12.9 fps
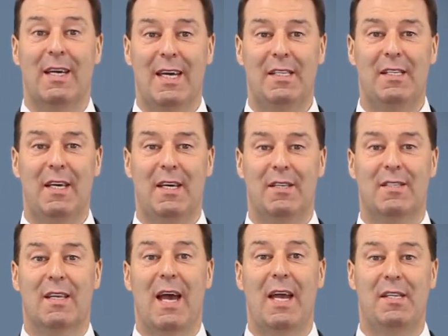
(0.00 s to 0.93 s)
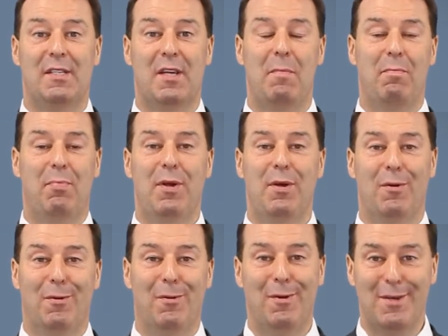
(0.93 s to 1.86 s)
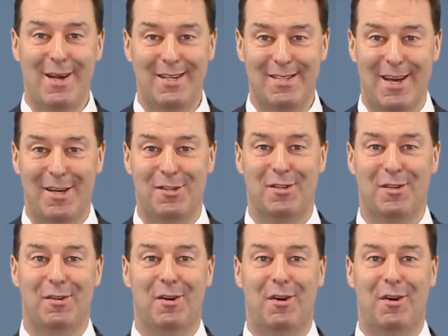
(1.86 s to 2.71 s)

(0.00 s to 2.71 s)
It is a temporary organisation